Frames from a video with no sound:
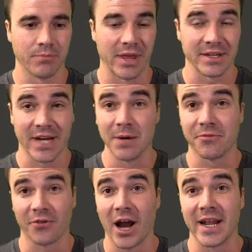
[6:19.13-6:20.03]
by the time
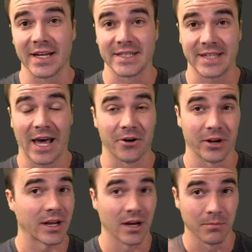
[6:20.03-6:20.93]
Friday and
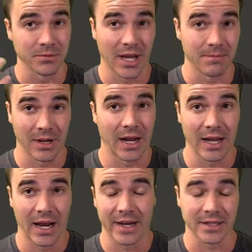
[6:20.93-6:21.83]
Saturday comes, I mean,
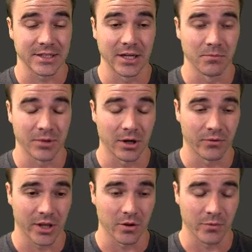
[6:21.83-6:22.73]
I get stumped on a
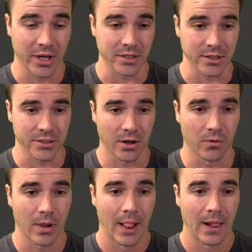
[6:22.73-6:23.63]
regular basis.
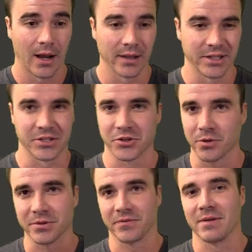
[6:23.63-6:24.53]
So at least in
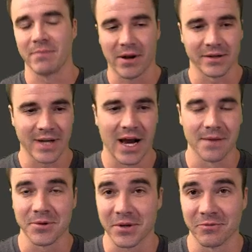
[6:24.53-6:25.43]
terms of the amount of
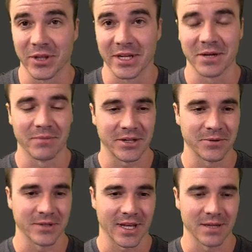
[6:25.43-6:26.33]
time you can really commit
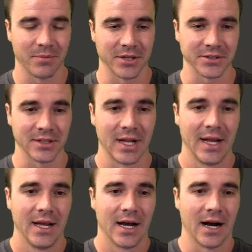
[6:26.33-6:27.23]
to a daily puzzle.
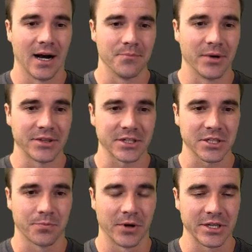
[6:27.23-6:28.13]
But this
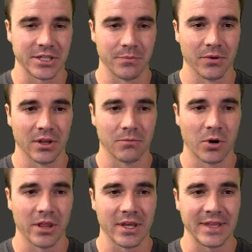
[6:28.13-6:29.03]
is pretty simple.
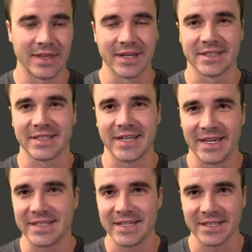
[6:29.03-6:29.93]
One of the things that's
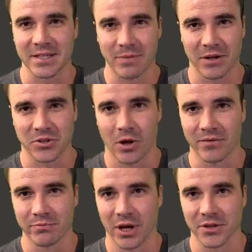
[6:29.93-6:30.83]
easiest about
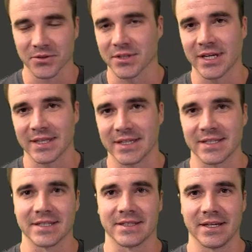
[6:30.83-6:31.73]
solving puzzles like
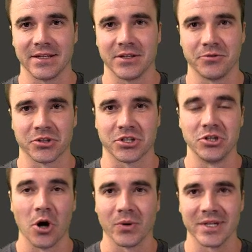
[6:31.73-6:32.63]
this is that you just
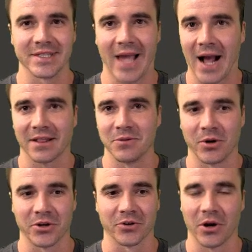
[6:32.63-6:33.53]
know exactly
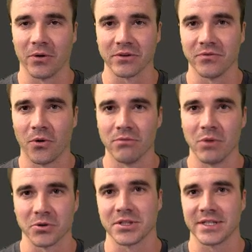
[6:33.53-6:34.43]
what you're going for.
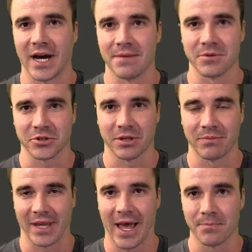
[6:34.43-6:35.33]
Most of the time, there's
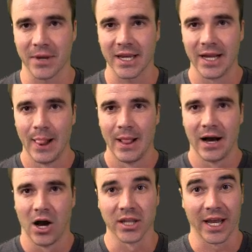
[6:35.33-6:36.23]
something epic.
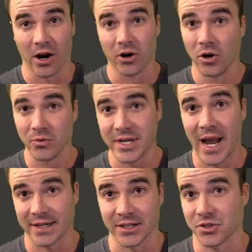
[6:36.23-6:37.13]
Unlike our own
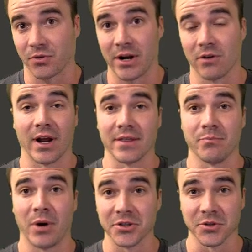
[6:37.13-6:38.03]
tactics trainer, right? The
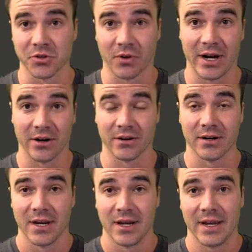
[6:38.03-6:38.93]
puzzle trainer